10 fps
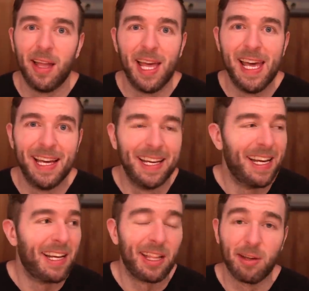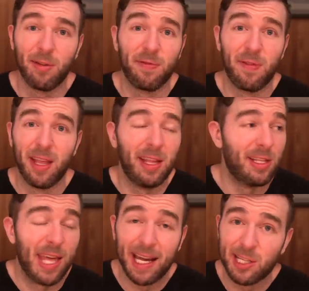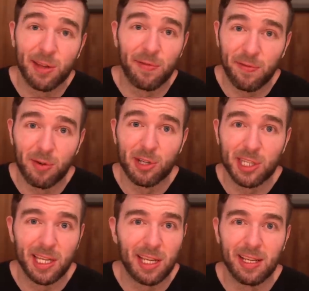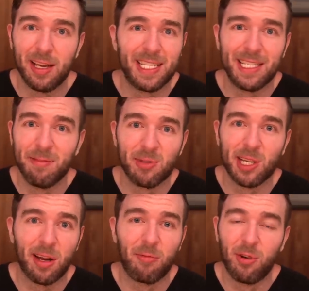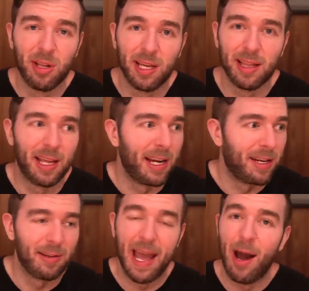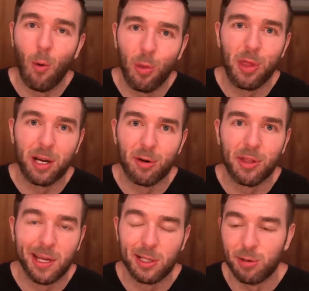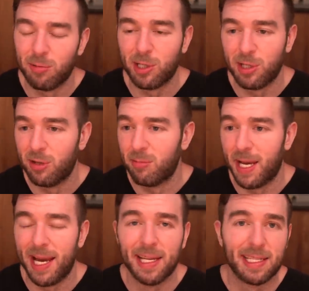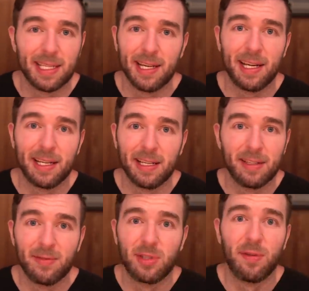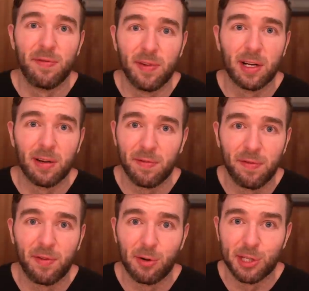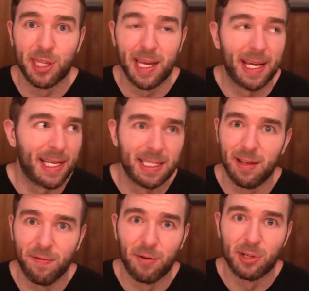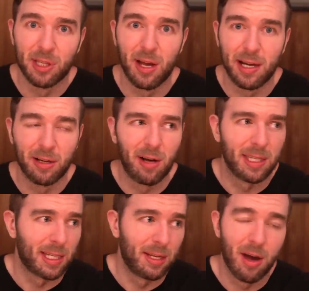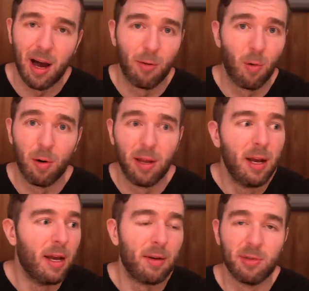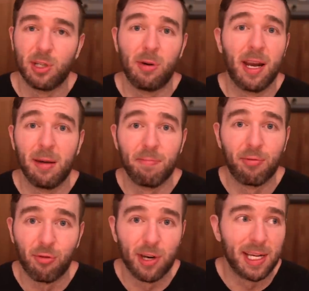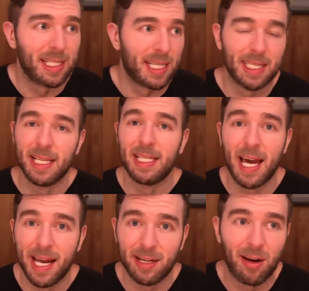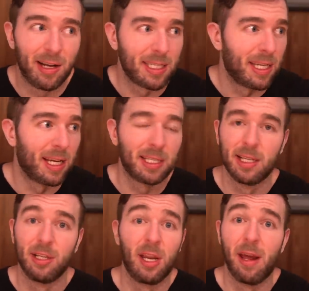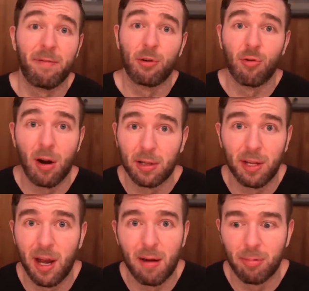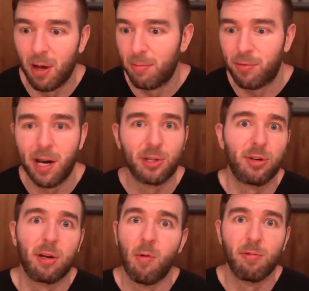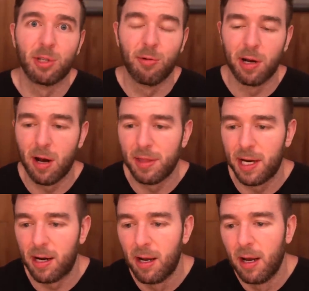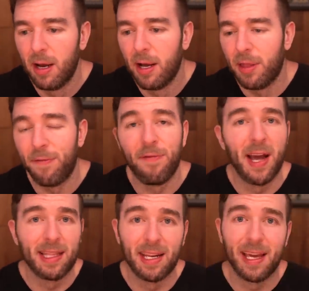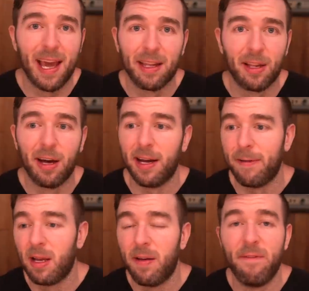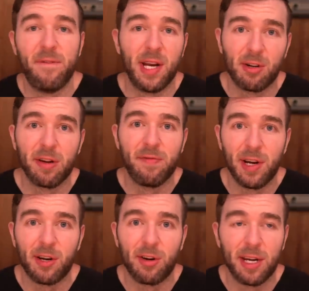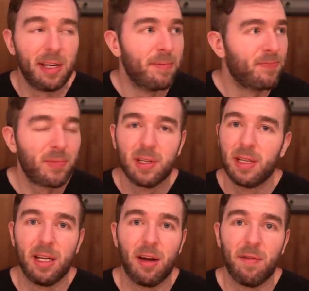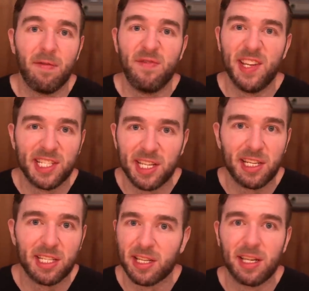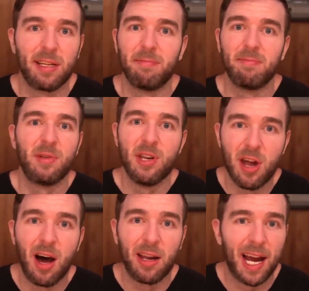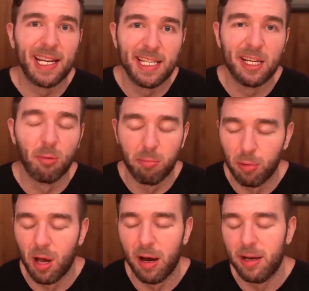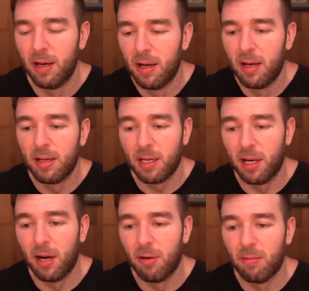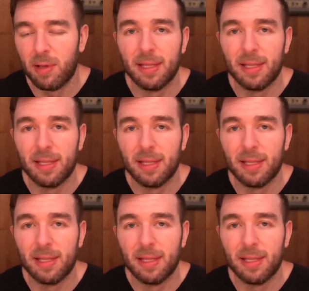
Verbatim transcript: that's the first thing. It seems like a really like out there thing to assume as like the fucking first thing, as the first line cause. Like, not what, was there any pre-existing diagnostics? Like, did he have chronically high blood pressure? Like, what was going on there? The fact that he had like very, very, you know, viscous, like not ideal blood, you know,